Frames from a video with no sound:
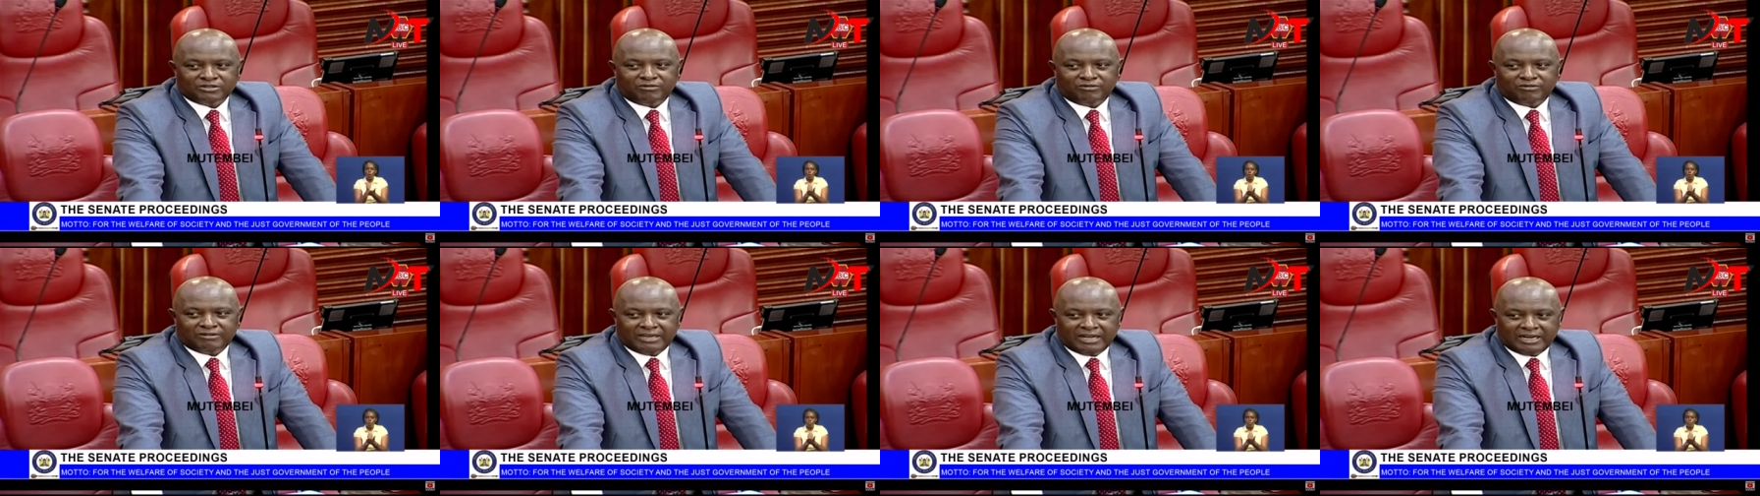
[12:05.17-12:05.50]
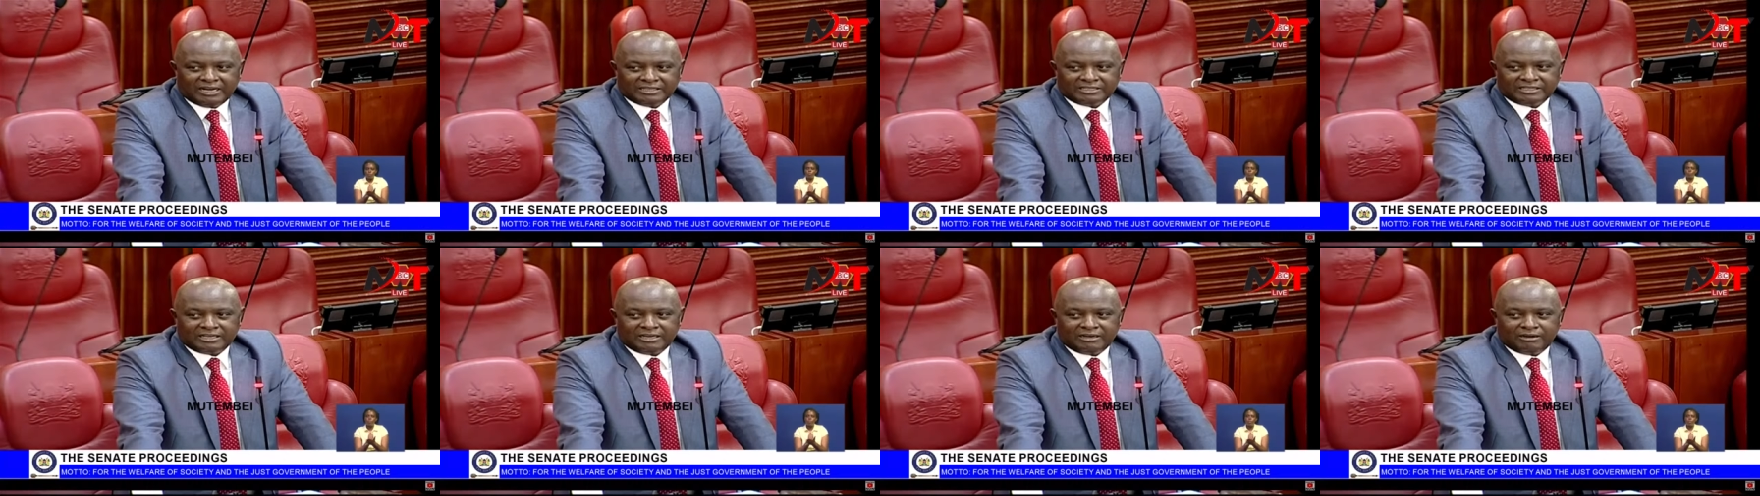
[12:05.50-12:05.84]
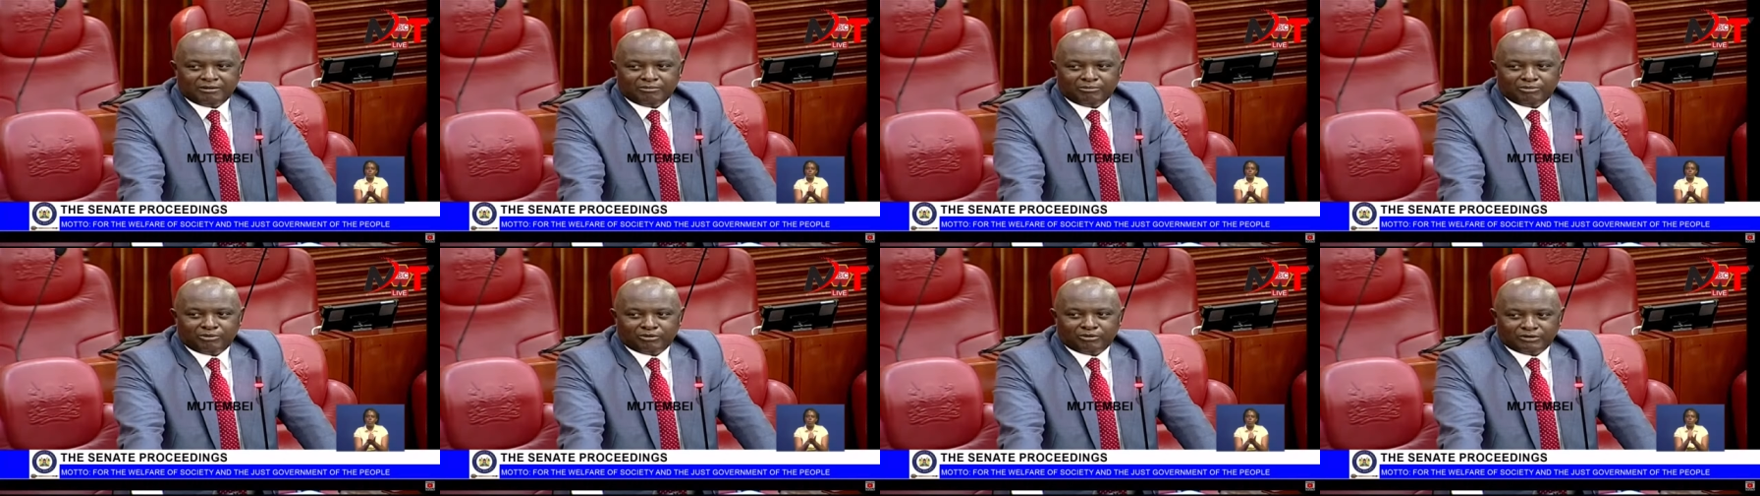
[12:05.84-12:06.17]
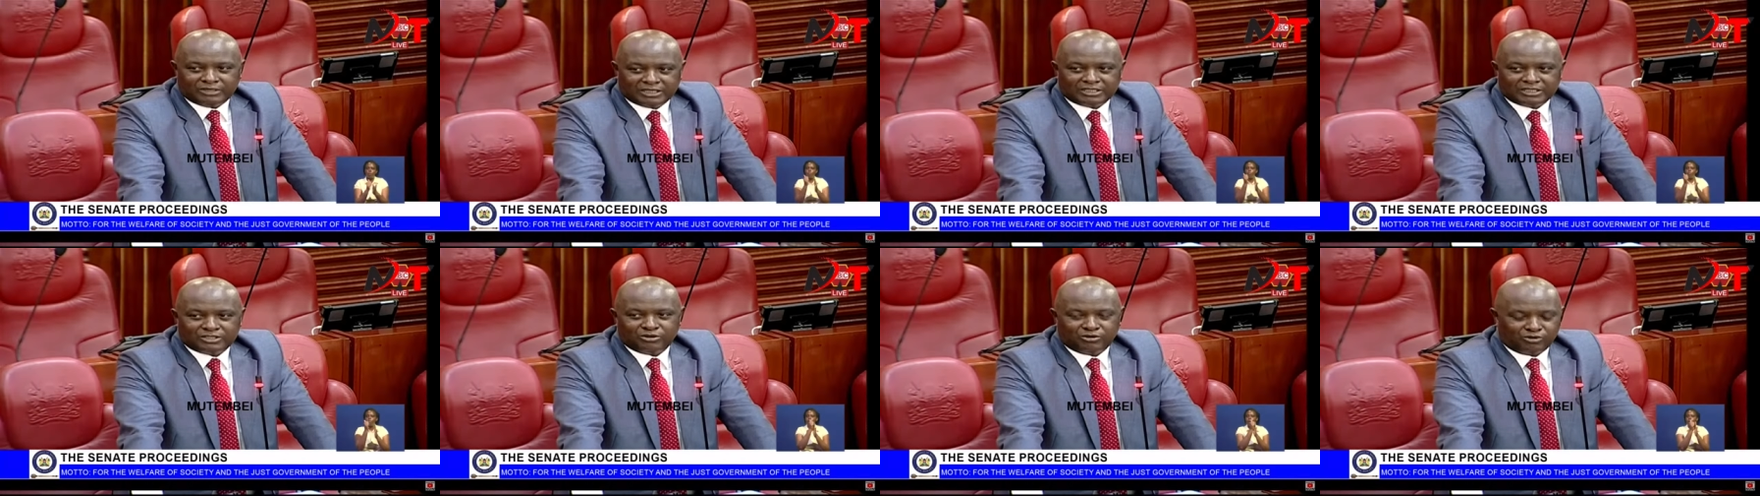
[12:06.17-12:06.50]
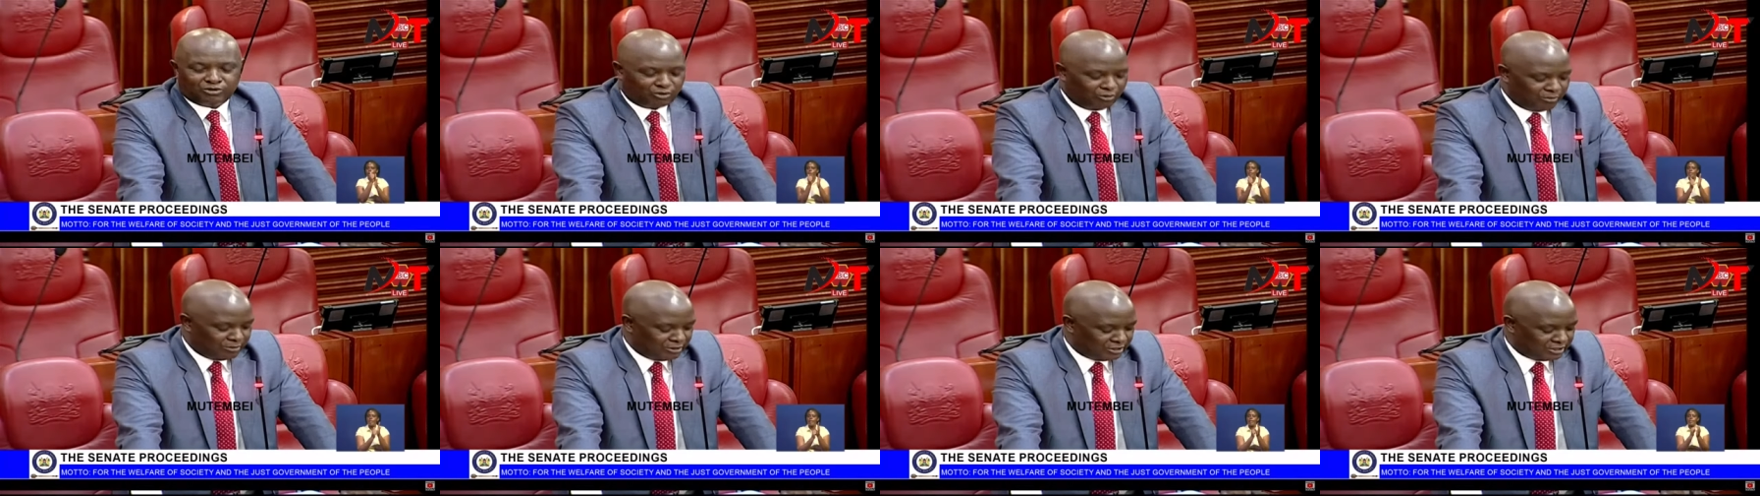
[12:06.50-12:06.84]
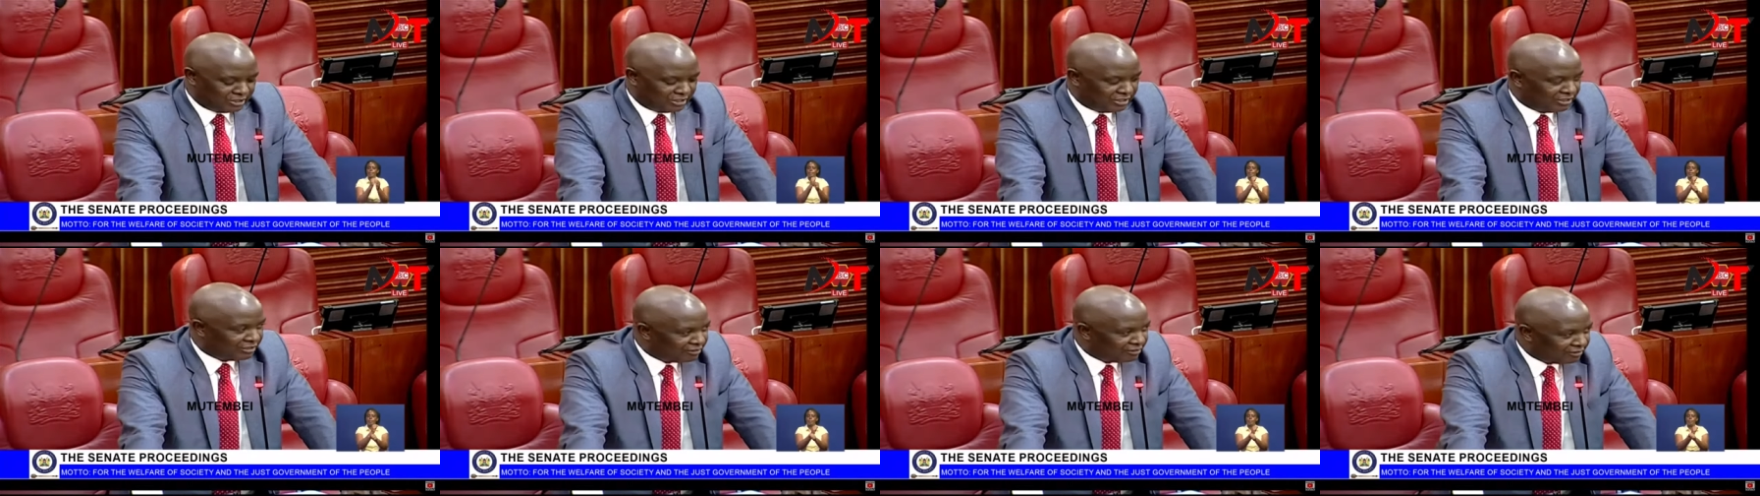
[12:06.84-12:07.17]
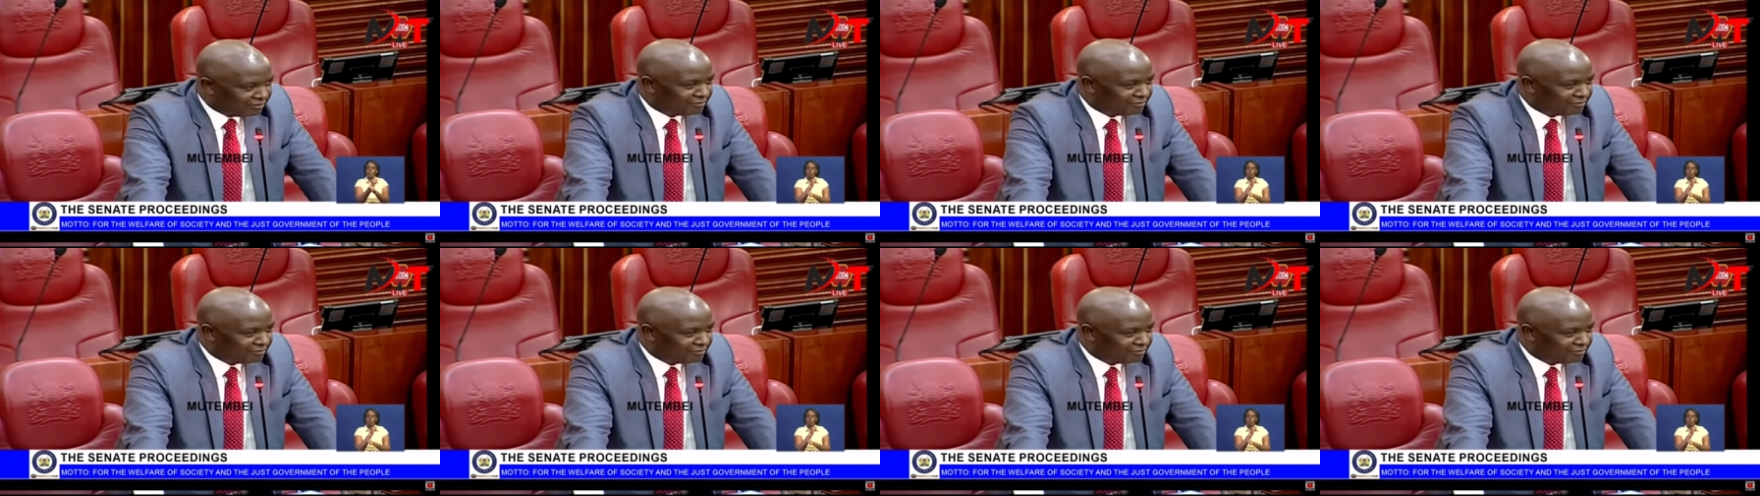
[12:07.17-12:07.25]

of Data Protection Commission.